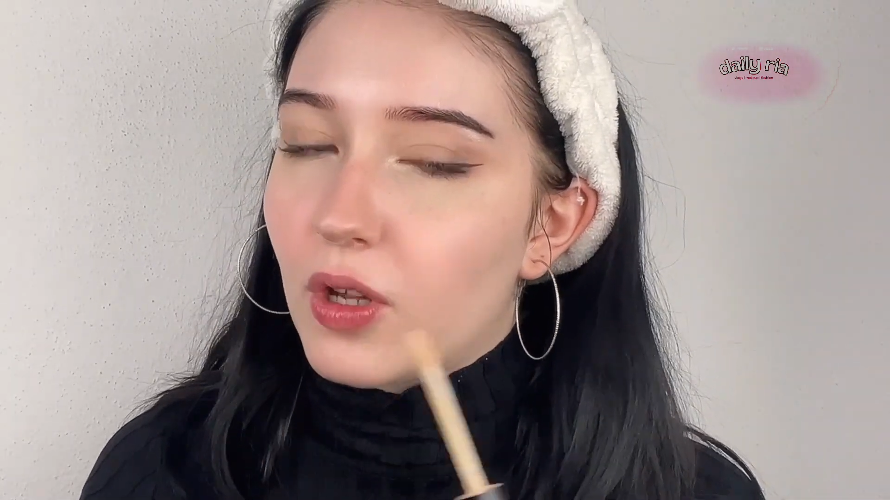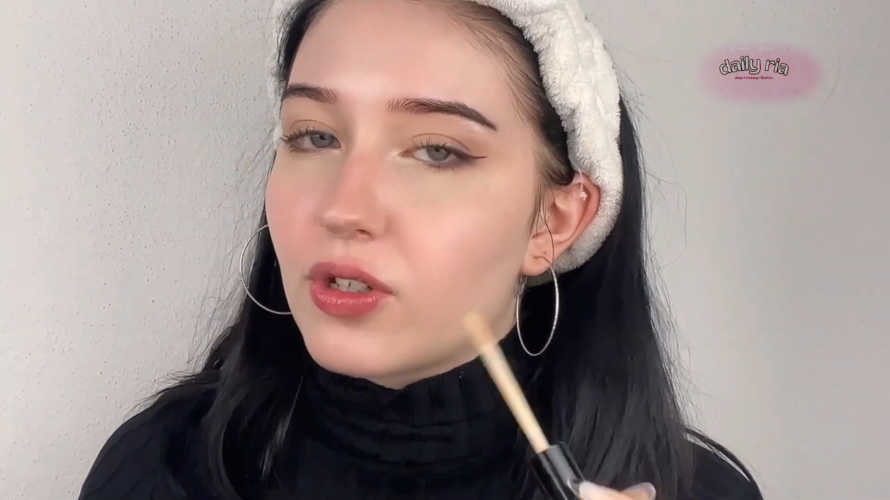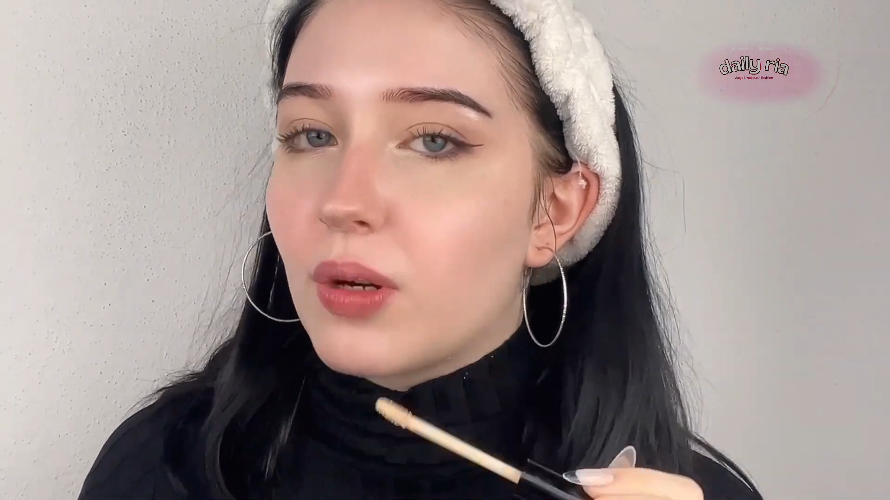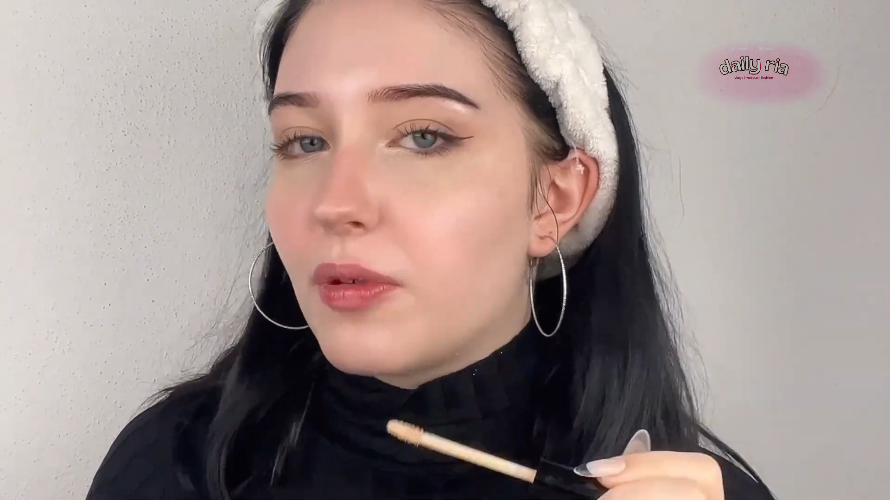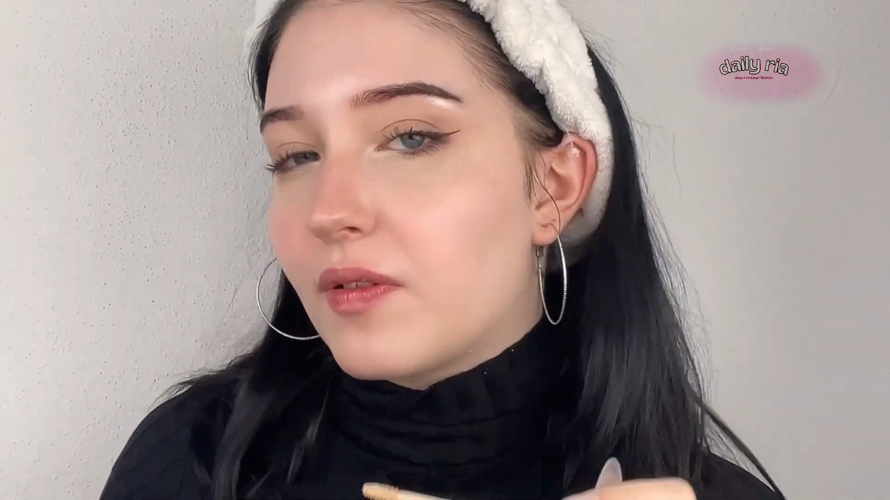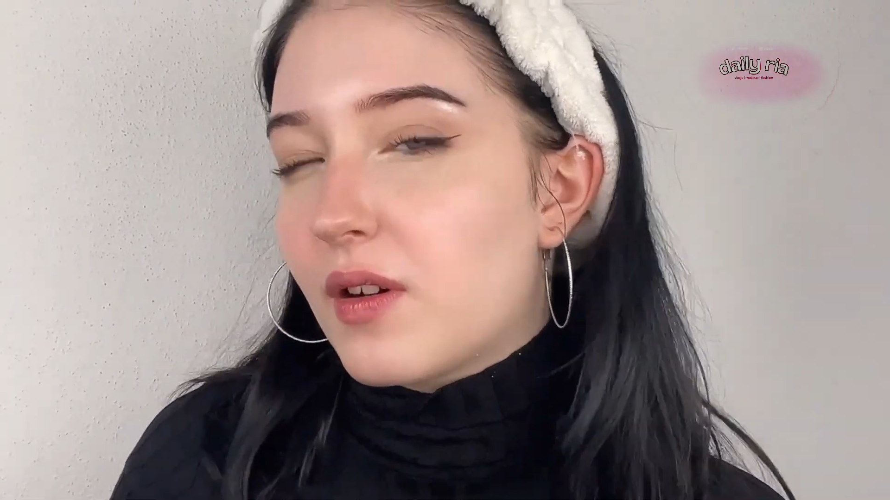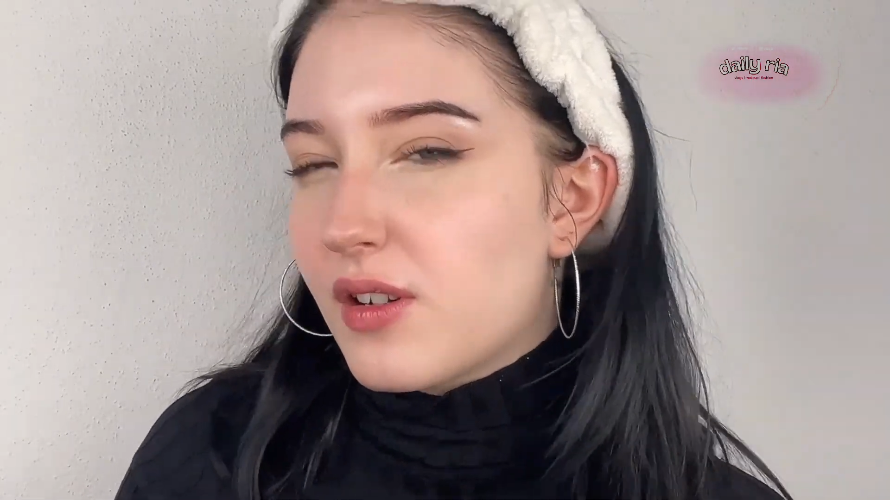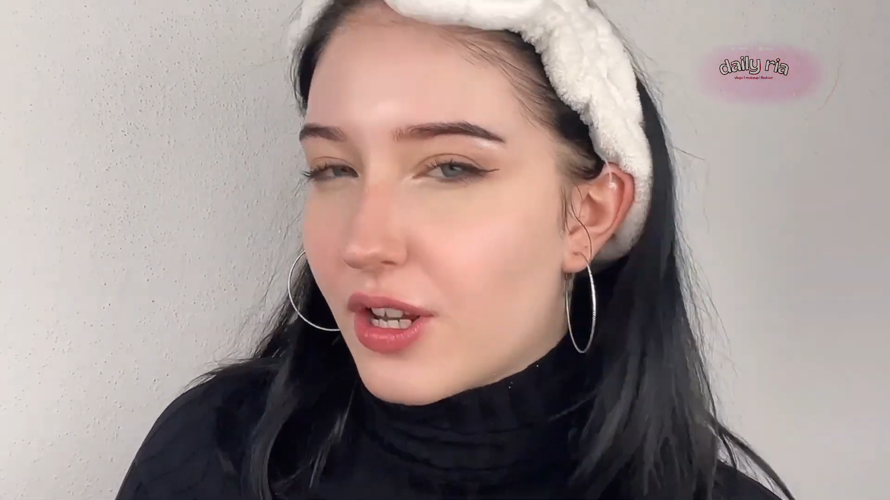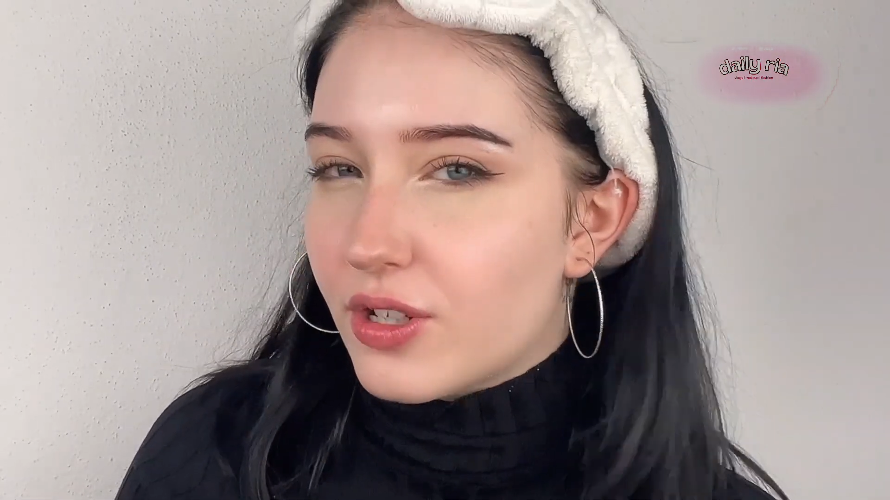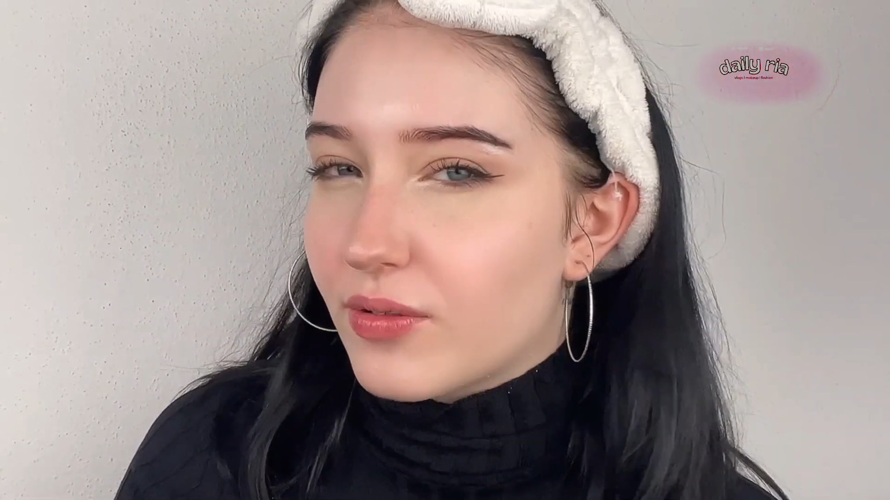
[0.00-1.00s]
on top of our
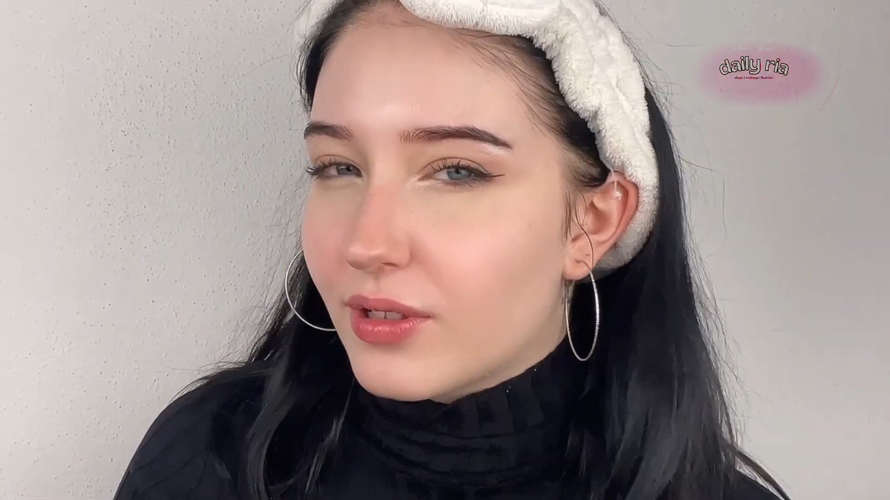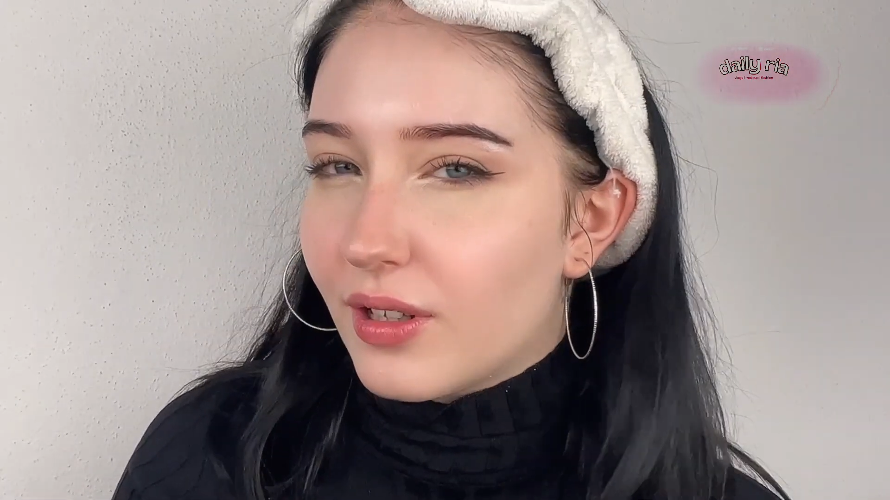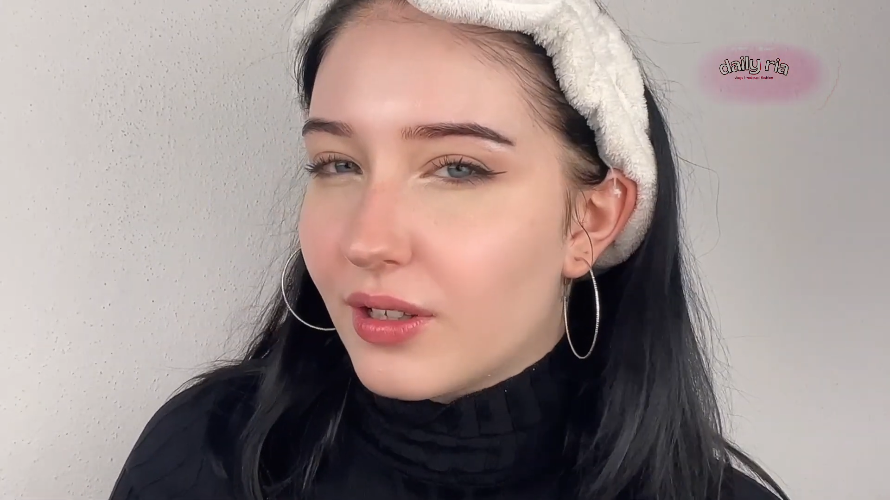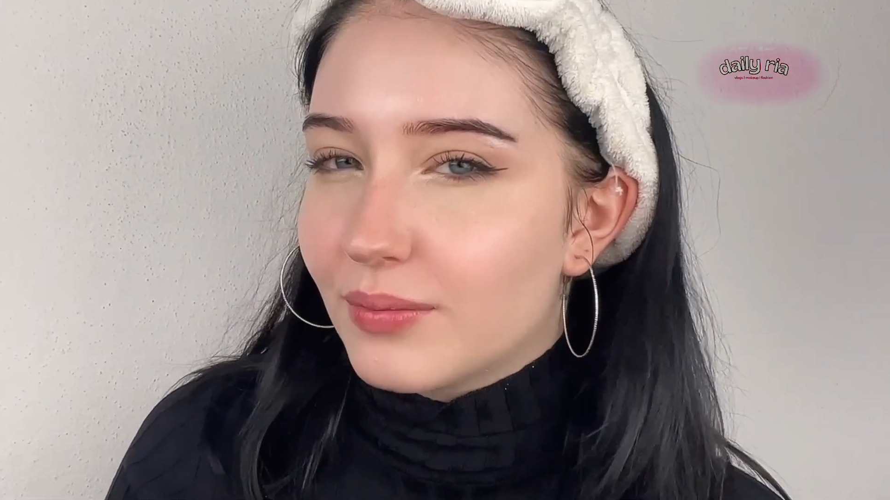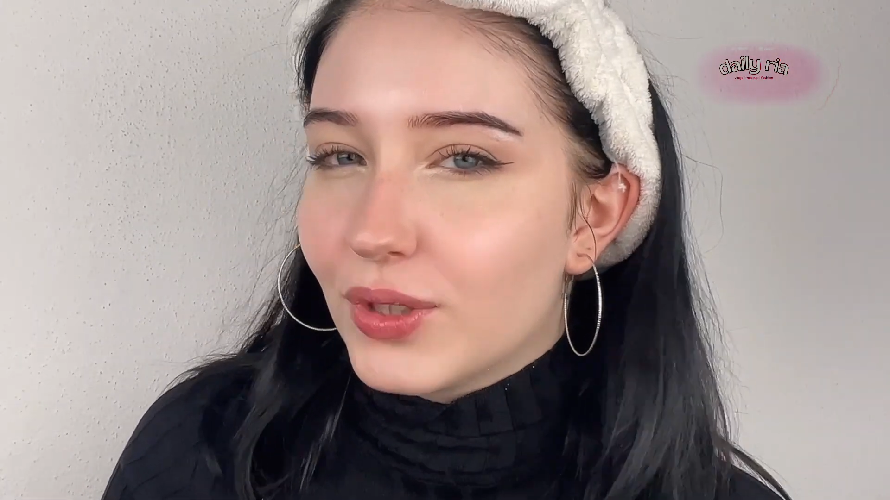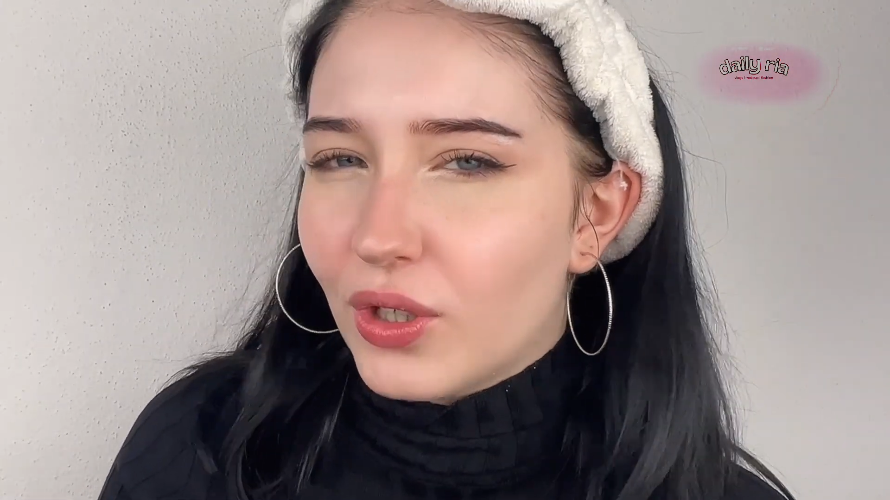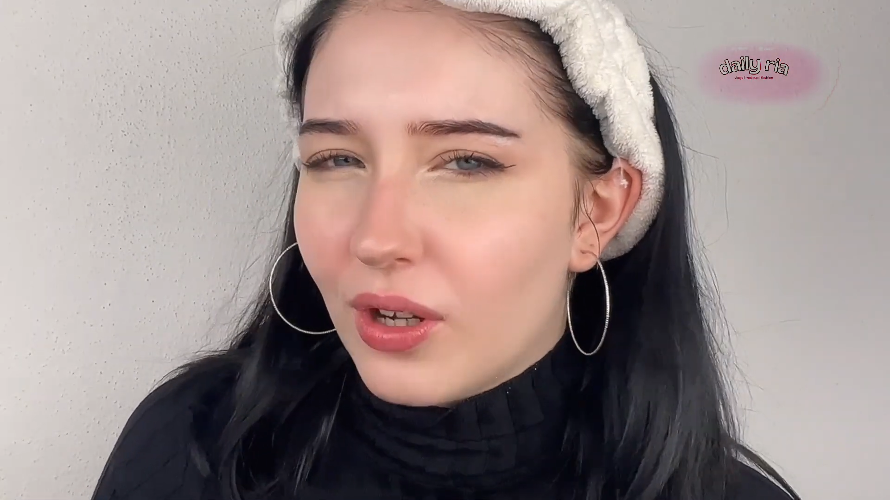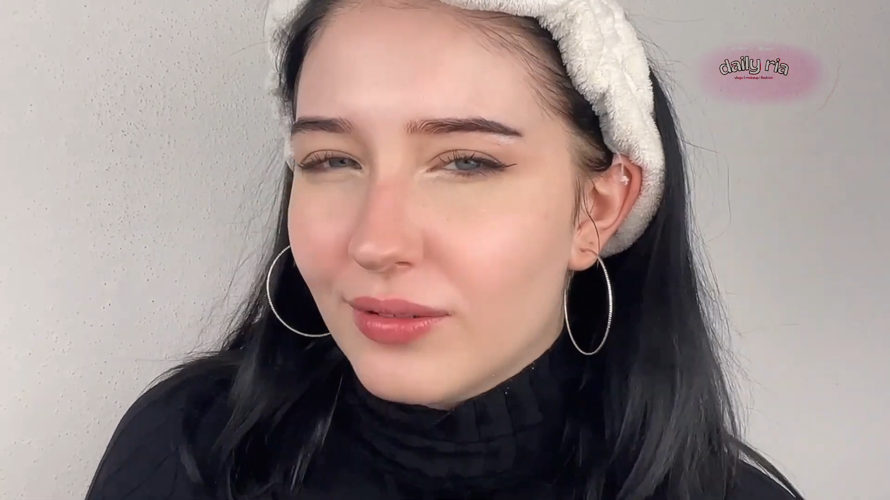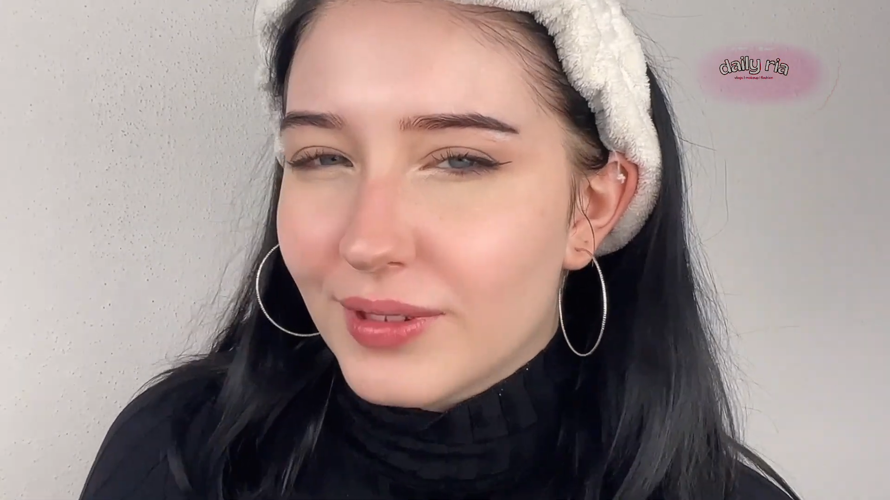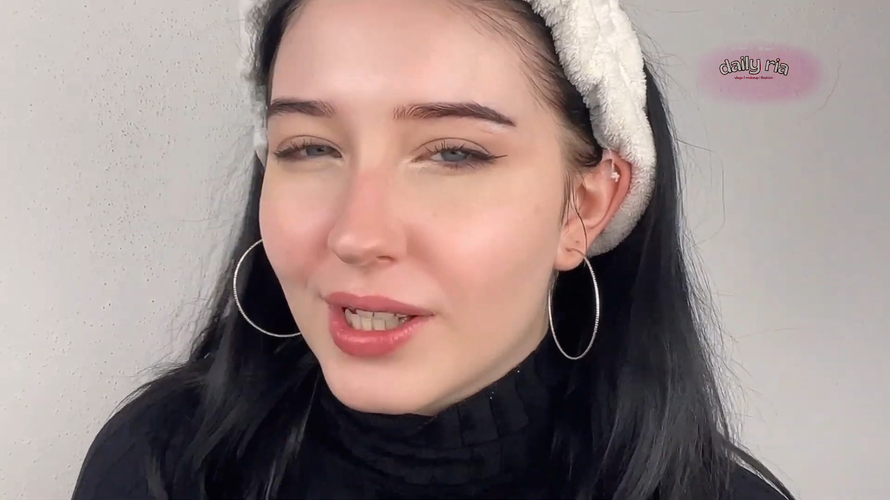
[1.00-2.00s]
natural color, you know?